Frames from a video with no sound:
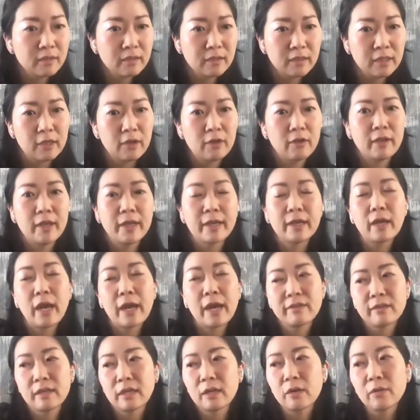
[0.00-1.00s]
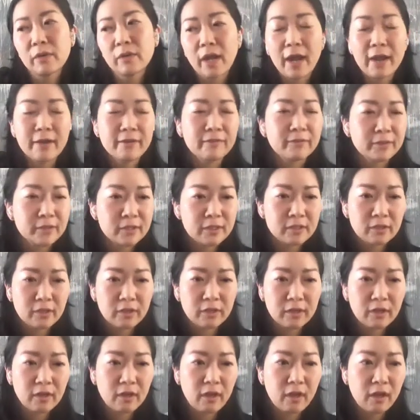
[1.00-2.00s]
Like I think when I first
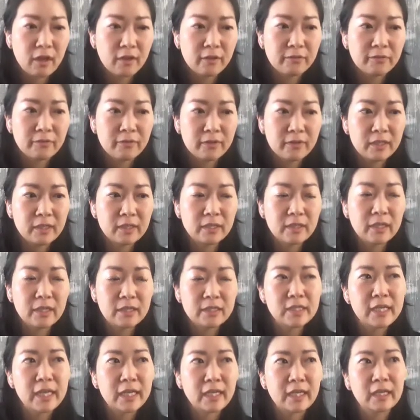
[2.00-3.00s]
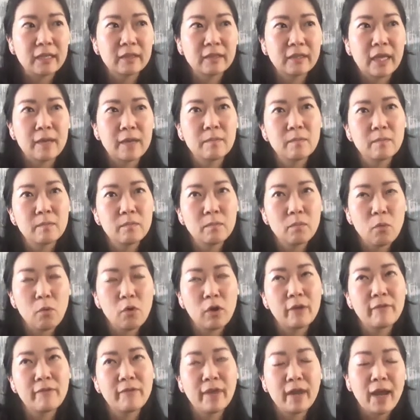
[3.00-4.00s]
started off in taking that
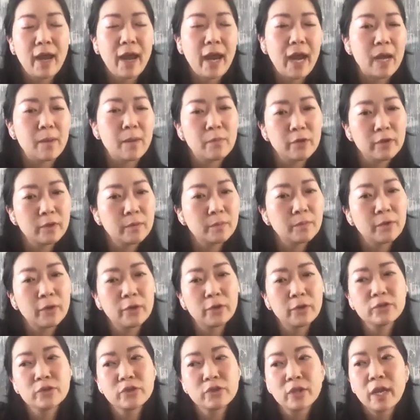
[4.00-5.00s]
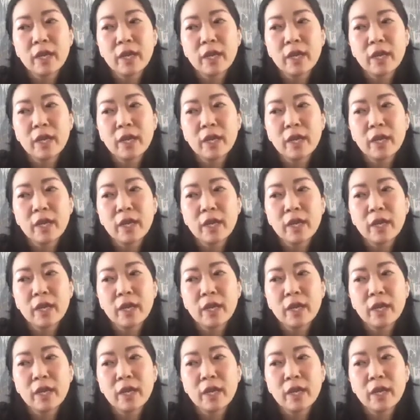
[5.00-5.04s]
more of that hybrid approach,